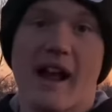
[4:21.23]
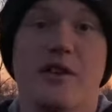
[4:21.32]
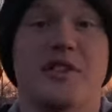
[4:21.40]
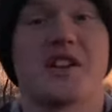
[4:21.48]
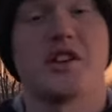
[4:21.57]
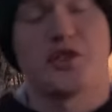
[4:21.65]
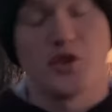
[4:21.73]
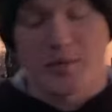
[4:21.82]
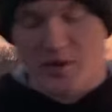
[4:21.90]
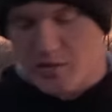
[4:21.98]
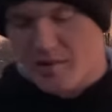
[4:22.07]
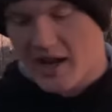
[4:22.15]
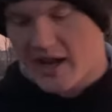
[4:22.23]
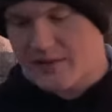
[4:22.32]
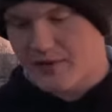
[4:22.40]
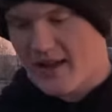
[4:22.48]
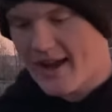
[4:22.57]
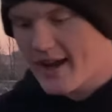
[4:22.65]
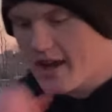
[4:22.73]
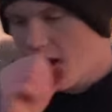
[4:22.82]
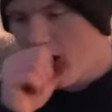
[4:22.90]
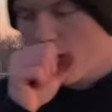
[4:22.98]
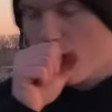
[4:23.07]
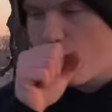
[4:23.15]
It was actually super, super nice flight.
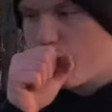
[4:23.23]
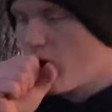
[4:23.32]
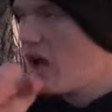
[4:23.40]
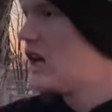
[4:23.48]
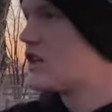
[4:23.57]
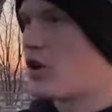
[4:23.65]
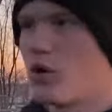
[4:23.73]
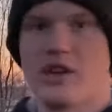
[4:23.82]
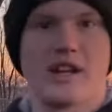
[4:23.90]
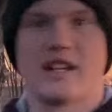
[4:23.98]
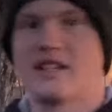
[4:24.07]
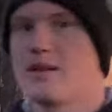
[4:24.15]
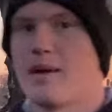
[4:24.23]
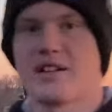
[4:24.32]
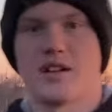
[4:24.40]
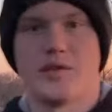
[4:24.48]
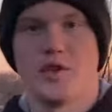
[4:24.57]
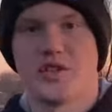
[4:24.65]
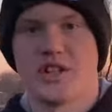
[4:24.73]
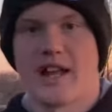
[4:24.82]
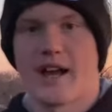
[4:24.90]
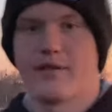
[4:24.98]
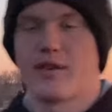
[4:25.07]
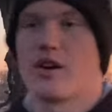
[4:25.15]
Totally could see myself using
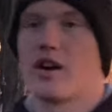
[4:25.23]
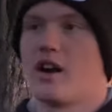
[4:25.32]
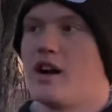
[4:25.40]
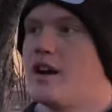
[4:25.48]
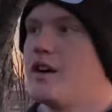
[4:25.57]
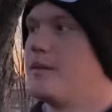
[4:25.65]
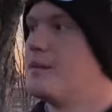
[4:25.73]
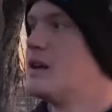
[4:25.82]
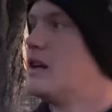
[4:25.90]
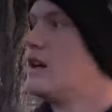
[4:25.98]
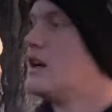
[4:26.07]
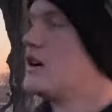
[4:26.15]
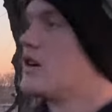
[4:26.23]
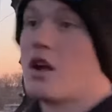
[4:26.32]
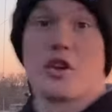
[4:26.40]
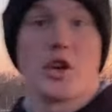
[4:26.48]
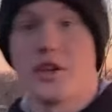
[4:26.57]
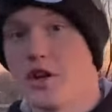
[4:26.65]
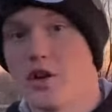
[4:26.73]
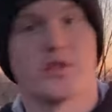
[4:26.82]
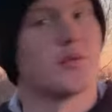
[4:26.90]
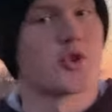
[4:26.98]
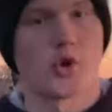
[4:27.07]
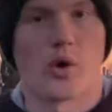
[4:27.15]
that for, some
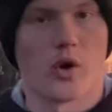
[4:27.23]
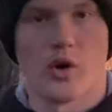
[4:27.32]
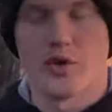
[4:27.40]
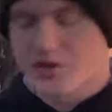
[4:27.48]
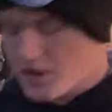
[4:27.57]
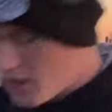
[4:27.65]
short holes.